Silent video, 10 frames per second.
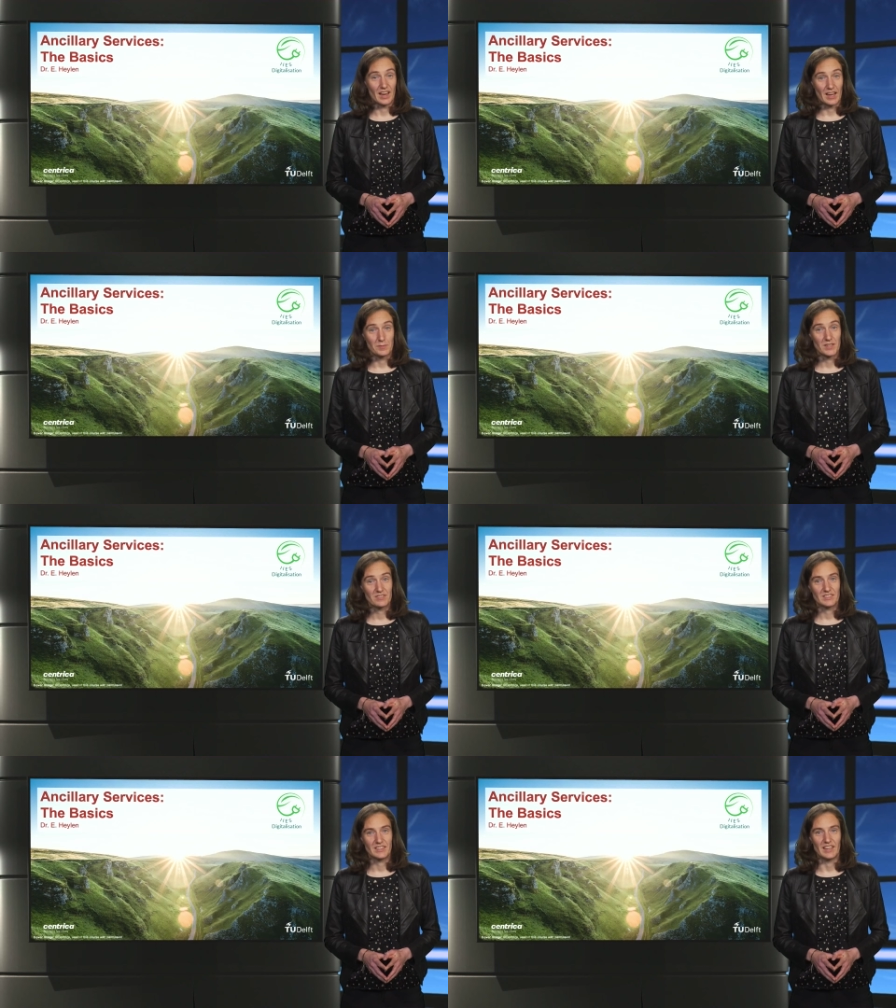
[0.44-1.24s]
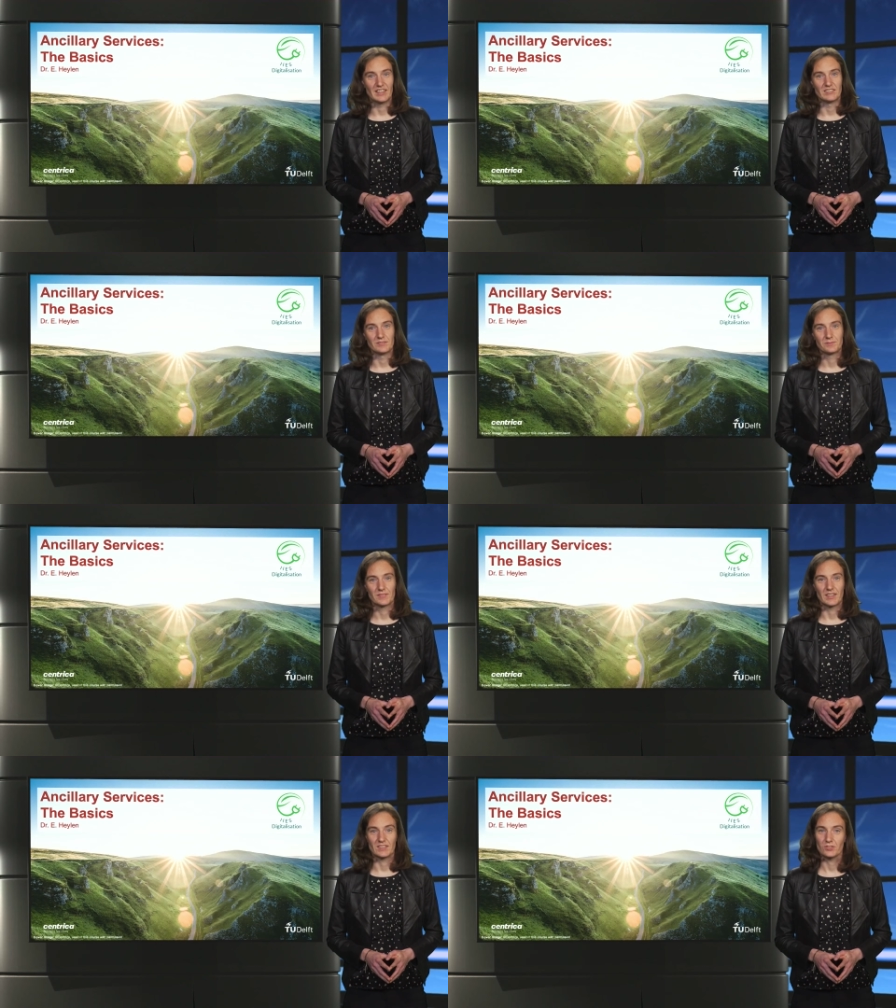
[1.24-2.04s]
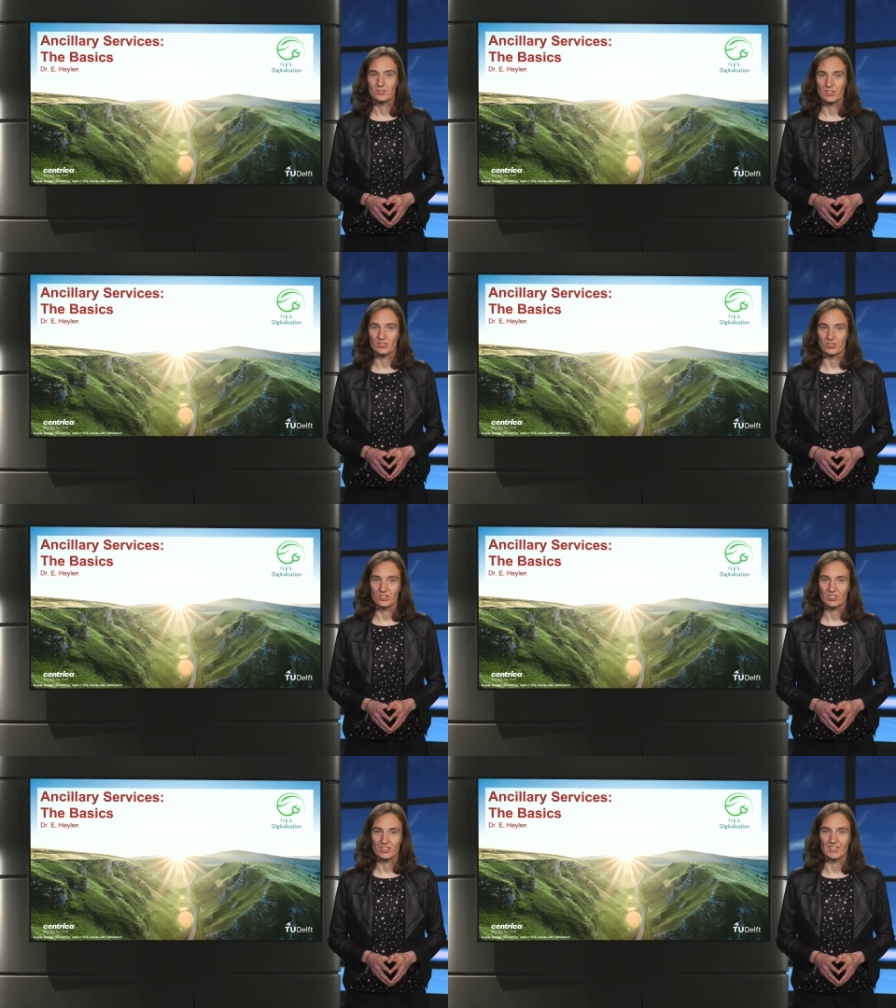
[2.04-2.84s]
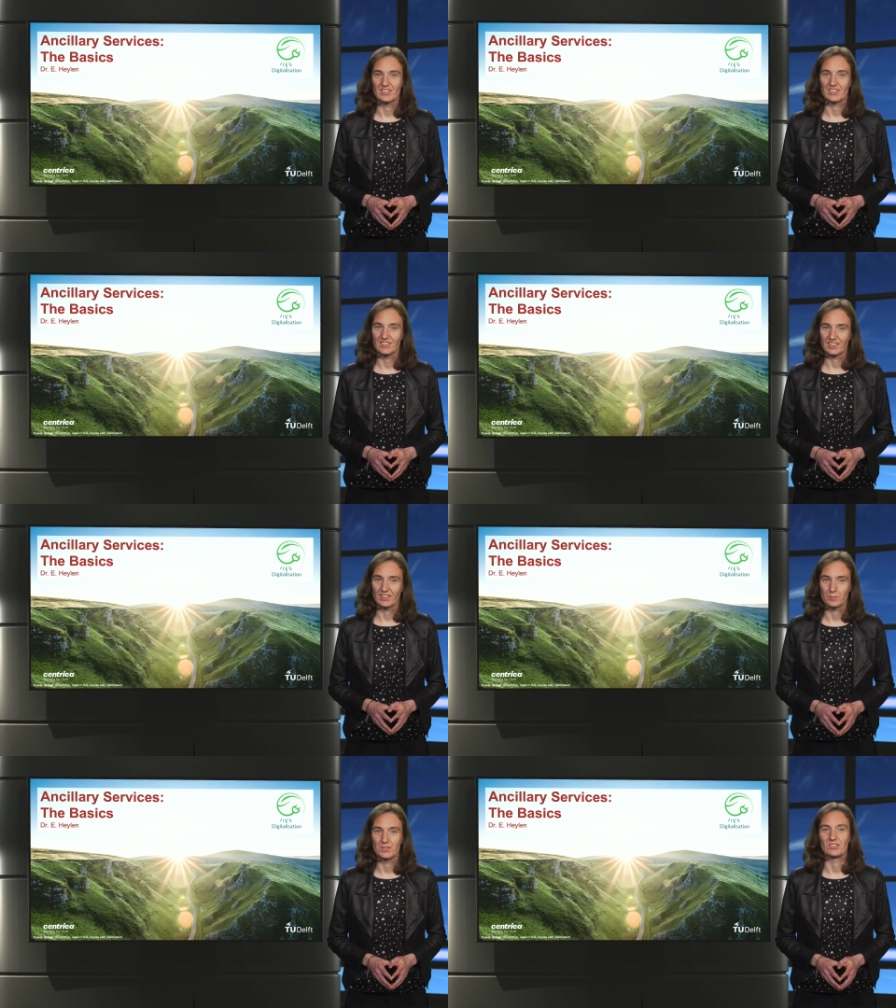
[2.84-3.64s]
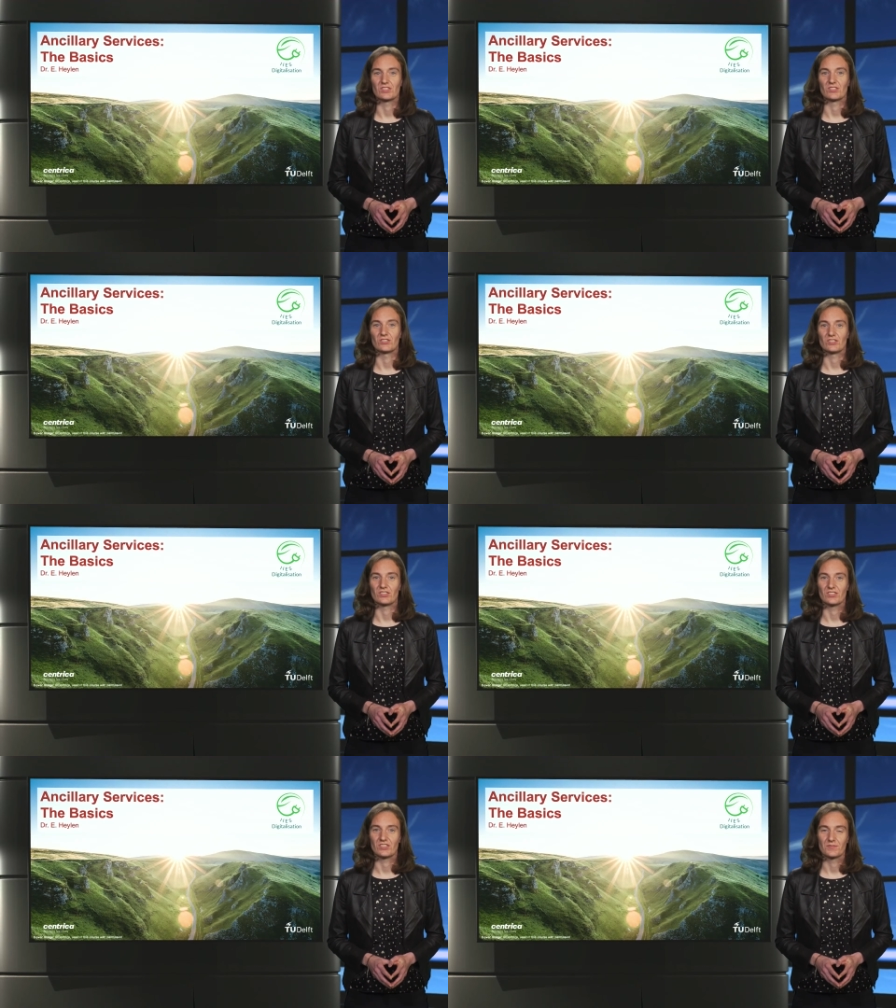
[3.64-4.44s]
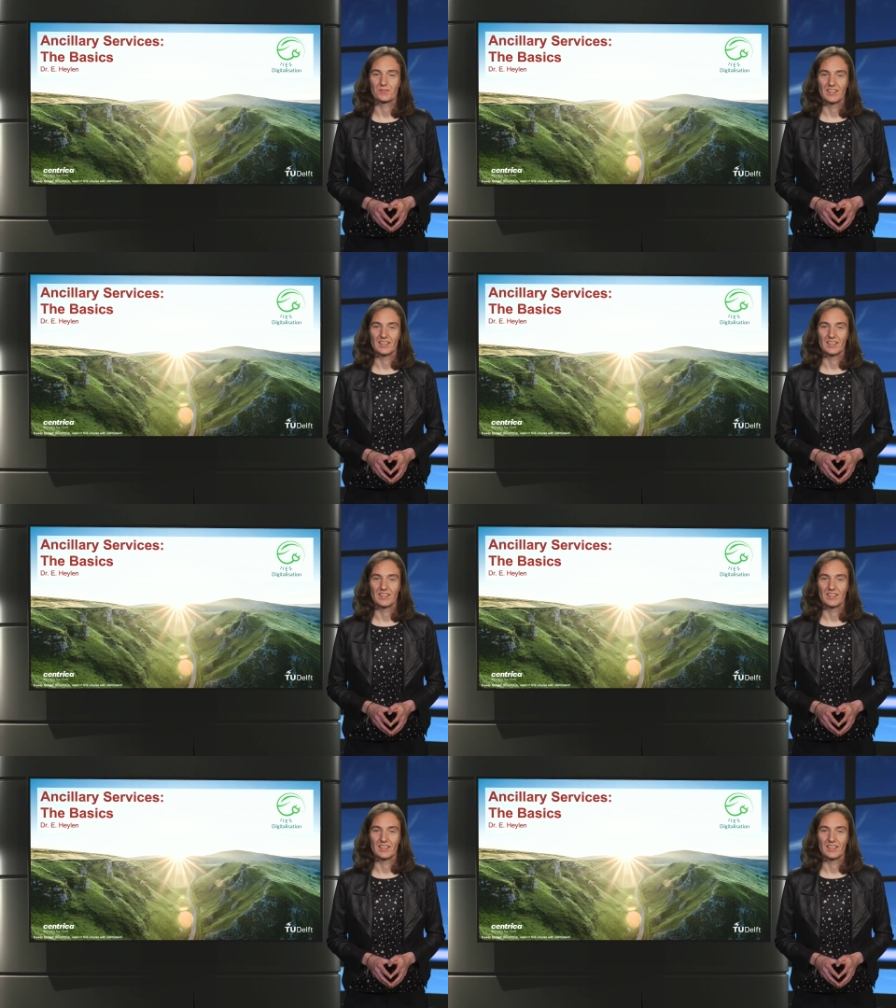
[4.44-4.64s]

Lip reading: I'm Evelien Heijlen, Head of Research at Centrica Business Solutions,